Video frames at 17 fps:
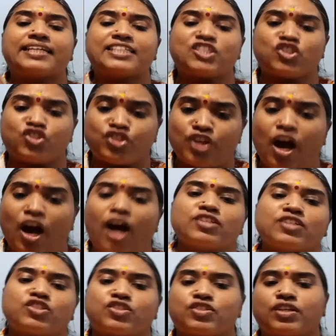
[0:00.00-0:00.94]

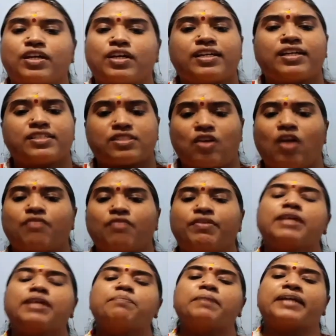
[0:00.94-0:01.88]
discharged
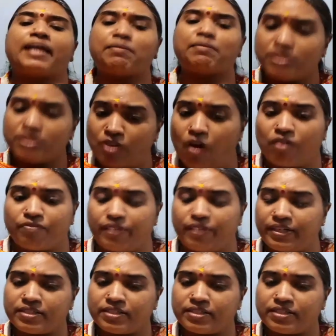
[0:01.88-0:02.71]
insolvent, he became solvent.